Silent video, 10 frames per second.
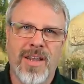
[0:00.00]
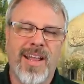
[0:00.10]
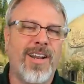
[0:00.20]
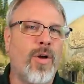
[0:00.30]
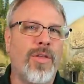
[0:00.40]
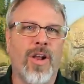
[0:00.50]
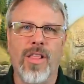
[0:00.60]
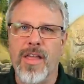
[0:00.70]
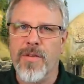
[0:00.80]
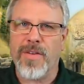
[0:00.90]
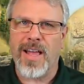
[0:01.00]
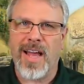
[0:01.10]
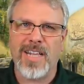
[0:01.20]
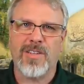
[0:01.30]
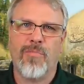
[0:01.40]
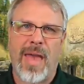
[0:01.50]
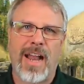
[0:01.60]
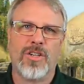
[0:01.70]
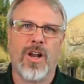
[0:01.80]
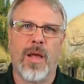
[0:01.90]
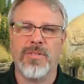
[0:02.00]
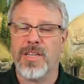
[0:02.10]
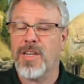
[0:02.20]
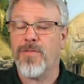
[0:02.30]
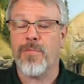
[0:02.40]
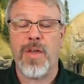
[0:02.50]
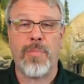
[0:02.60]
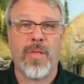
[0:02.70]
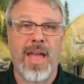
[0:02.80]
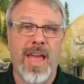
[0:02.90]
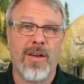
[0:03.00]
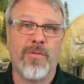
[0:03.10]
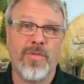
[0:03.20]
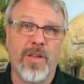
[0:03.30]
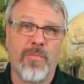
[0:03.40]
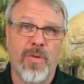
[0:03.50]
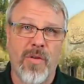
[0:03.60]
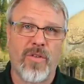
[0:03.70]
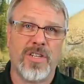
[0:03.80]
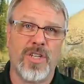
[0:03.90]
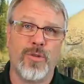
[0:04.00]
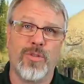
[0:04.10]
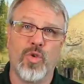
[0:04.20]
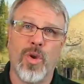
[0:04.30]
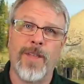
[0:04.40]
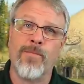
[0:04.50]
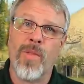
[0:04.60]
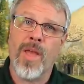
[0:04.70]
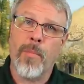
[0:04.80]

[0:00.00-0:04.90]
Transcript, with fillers: Now, I know there are a lot of different kinds of backdrops, and different people have their preferences between